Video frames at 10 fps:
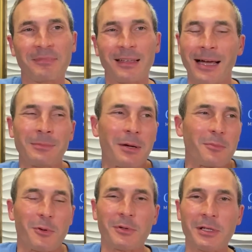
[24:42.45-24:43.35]
I'm not
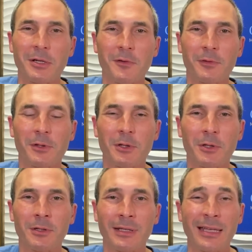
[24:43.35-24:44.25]
mourning over
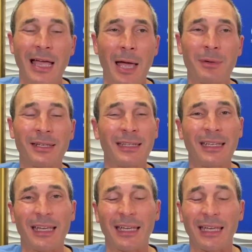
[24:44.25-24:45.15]
her. I mean,
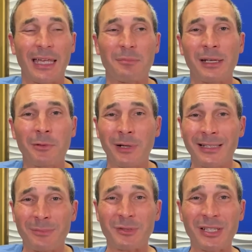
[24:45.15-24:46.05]
in many ways,
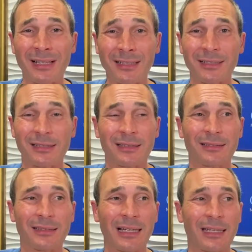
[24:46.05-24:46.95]
I'm jealous.
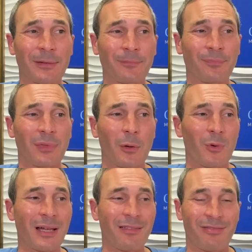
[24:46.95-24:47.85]
Like,
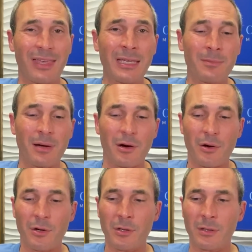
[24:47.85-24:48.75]
when I think about
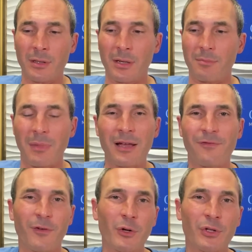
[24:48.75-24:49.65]
her, my
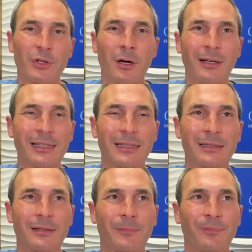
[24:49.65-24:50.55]
first thought
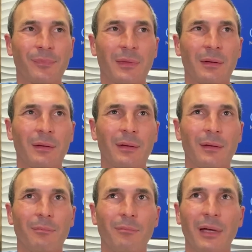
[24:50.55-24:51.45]
is,
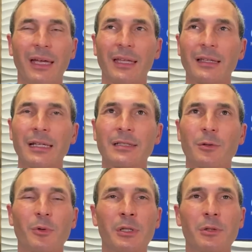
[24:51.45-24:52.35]
man, Lacy,
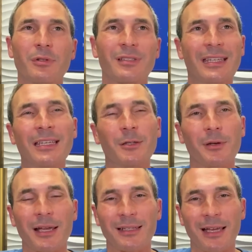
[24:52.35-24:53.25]
what are you seeing
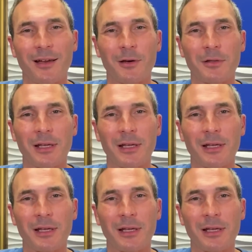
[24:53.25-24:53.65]
right now?